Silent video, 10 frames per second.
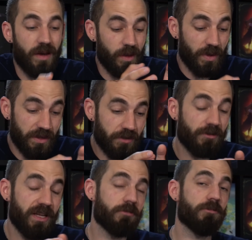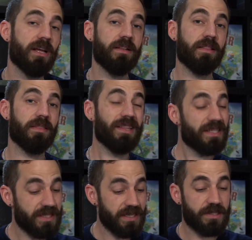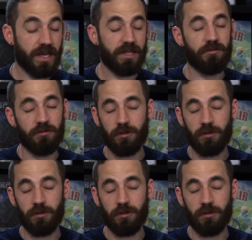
I want to reiterate that this is a